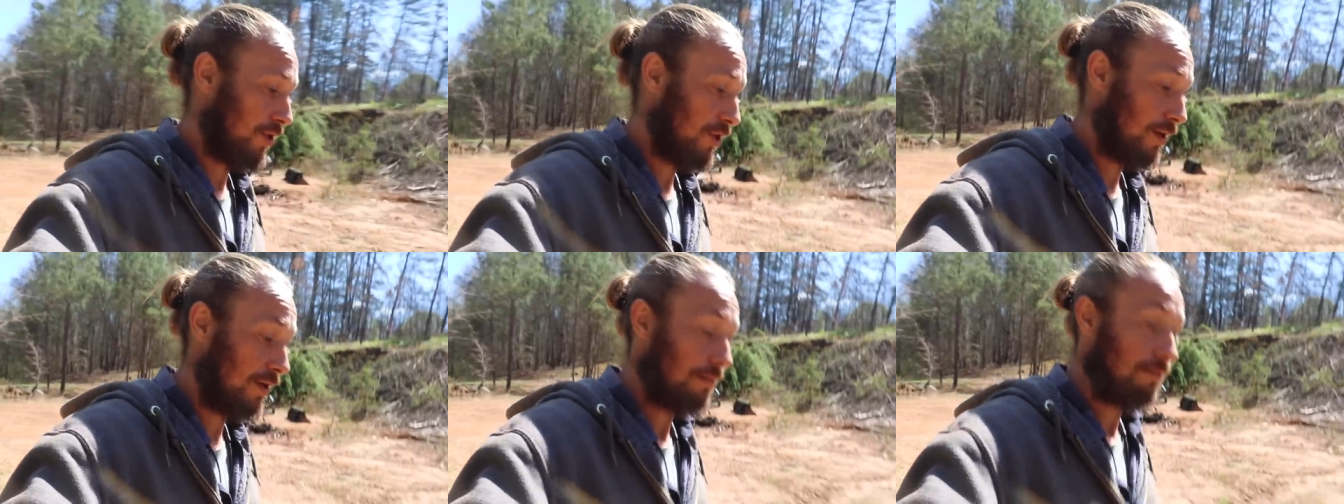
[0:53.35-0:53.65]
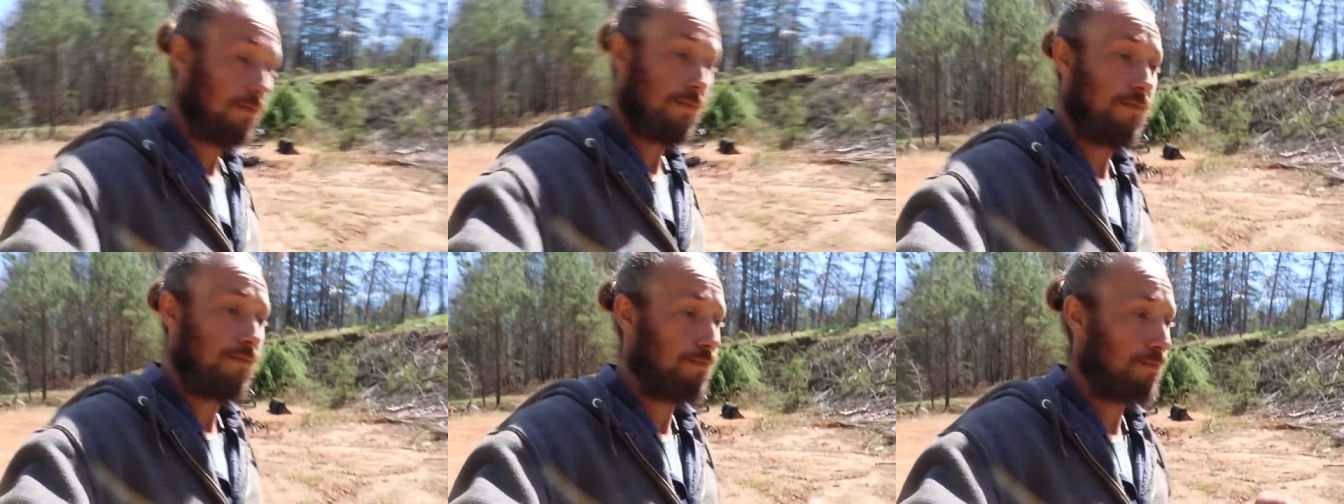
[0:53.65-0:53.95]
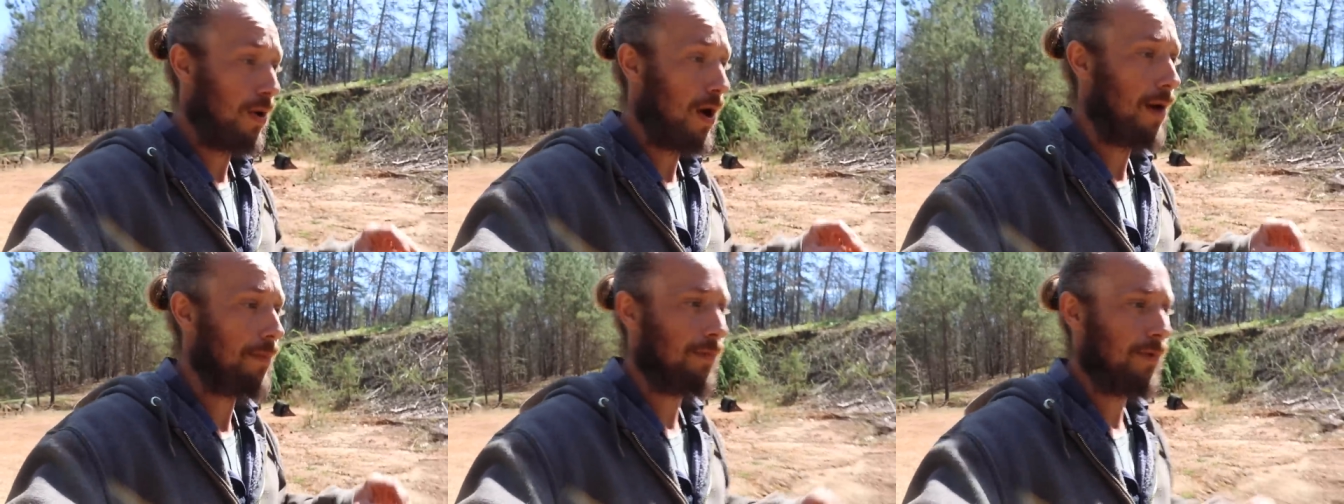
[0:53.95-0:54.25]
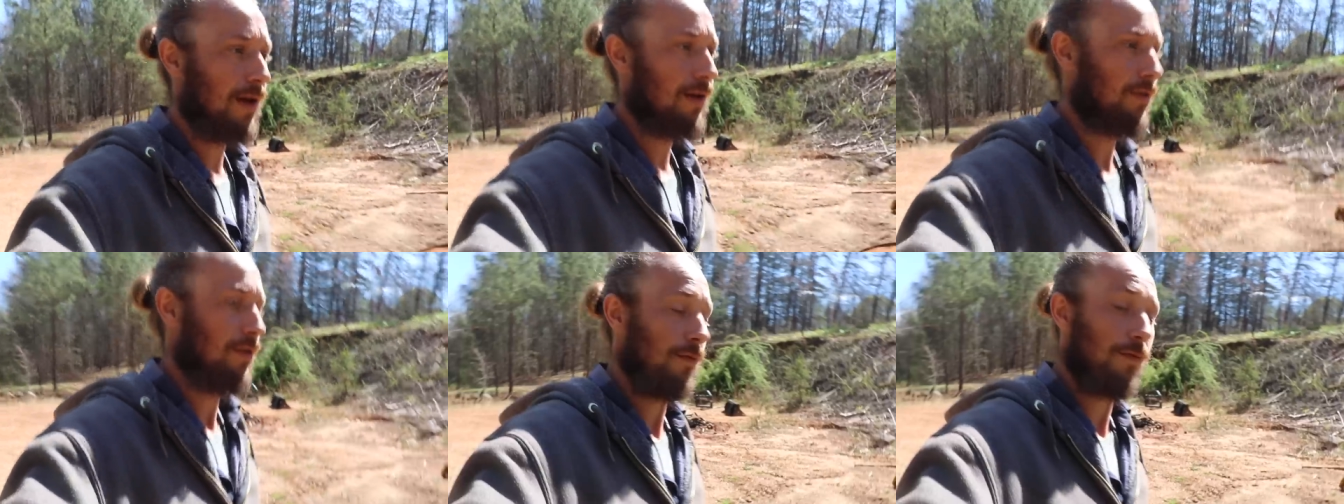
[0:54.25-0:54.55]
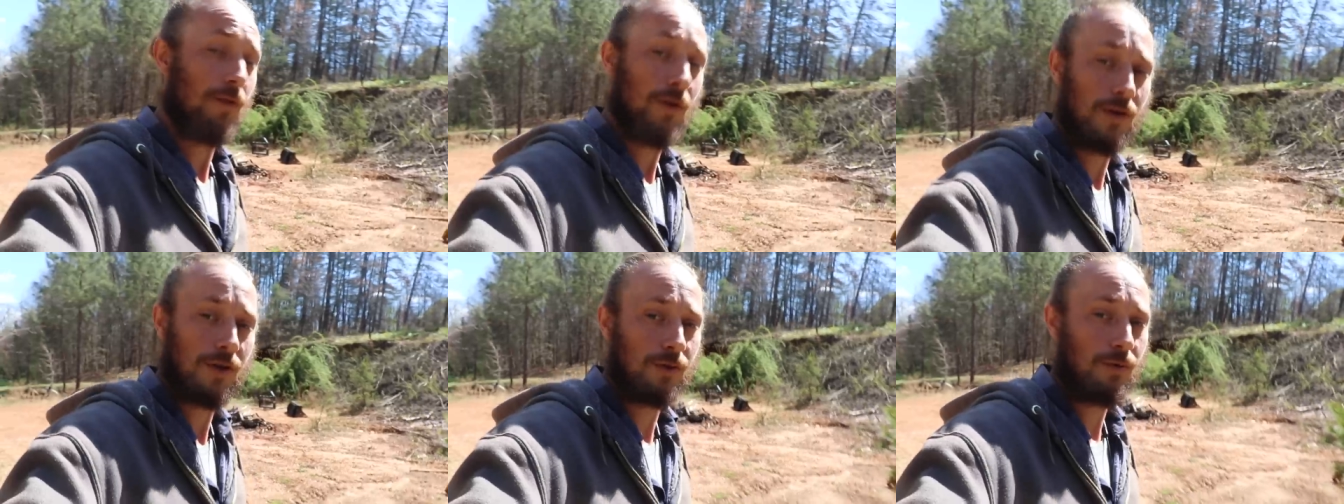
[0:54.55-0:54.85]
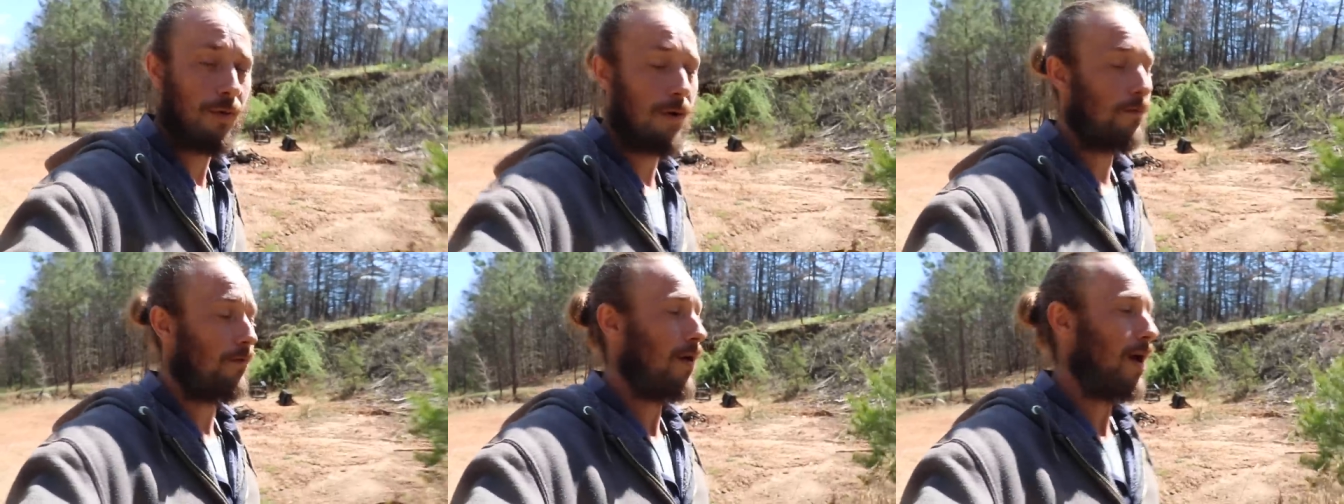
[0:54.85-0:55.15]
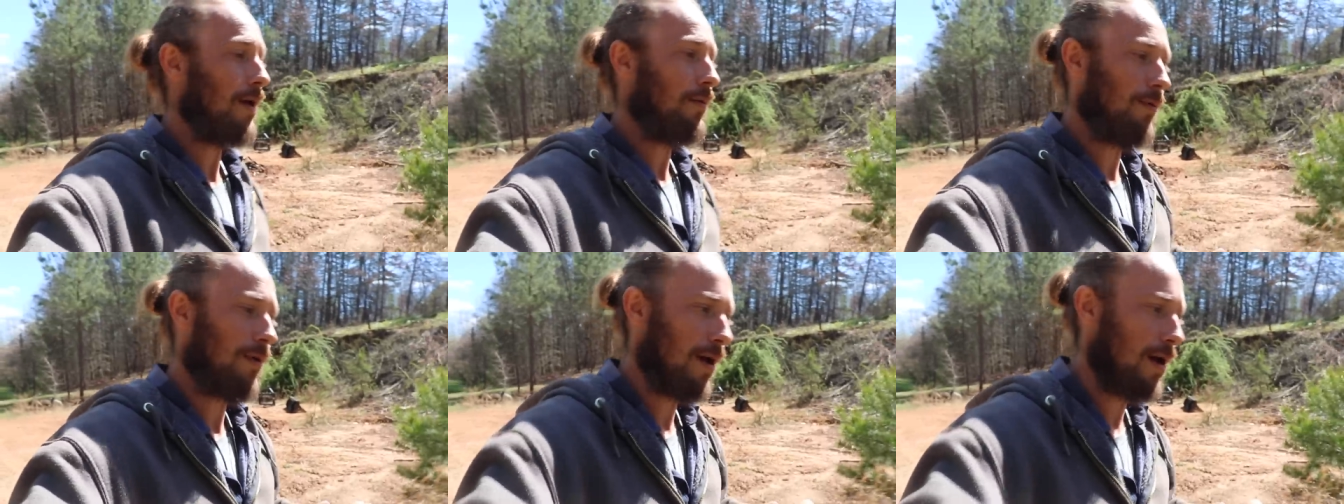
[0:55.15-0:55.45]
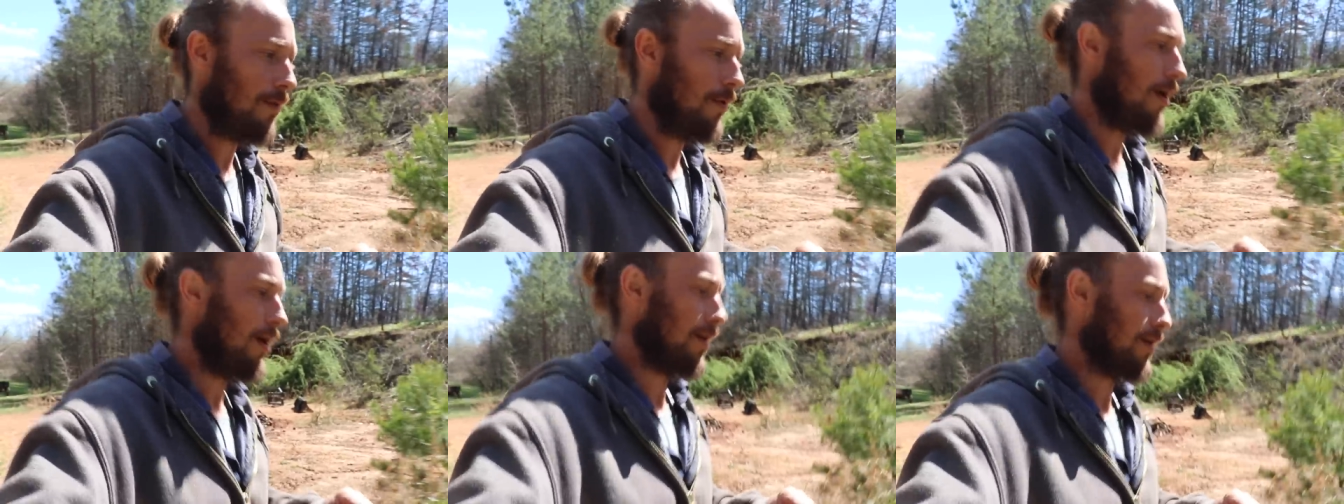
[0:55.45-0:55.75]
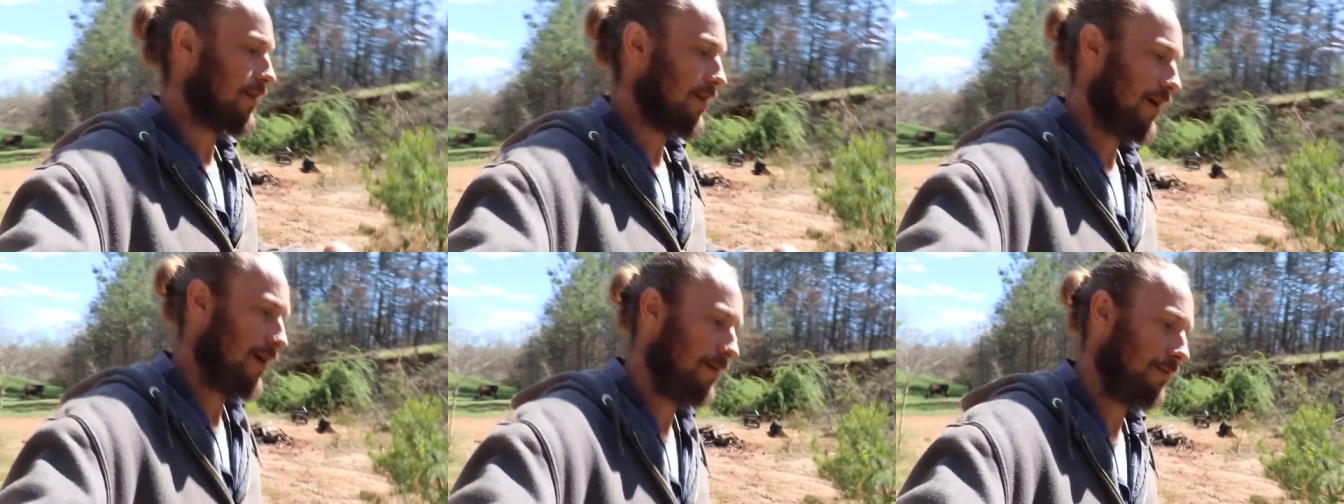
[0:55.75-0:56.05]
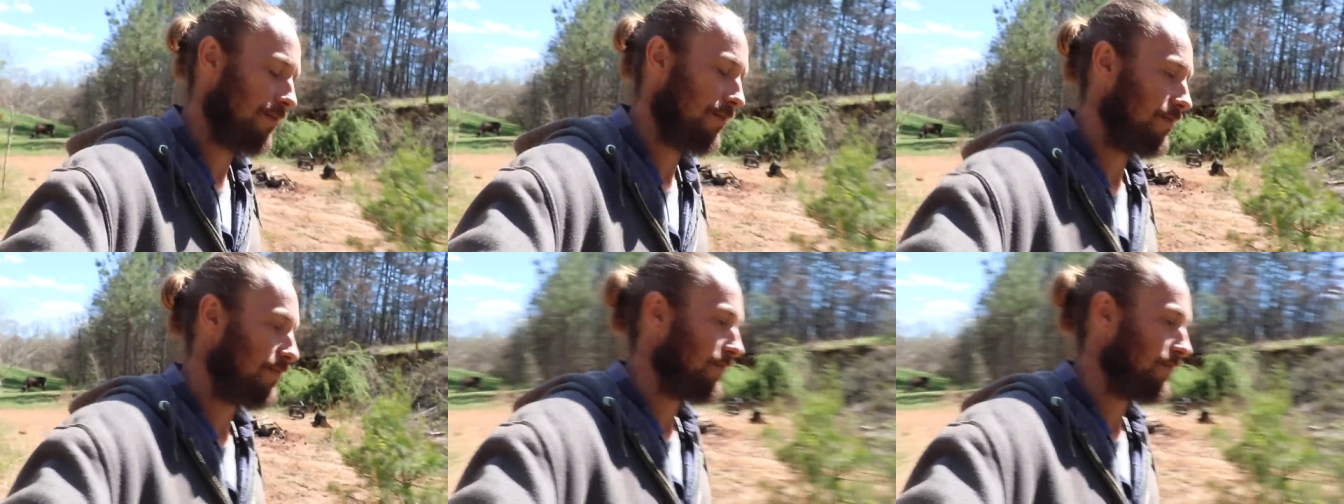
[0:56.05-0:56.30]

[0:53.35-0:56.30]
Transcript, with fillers: She popped out the first one right when I walked up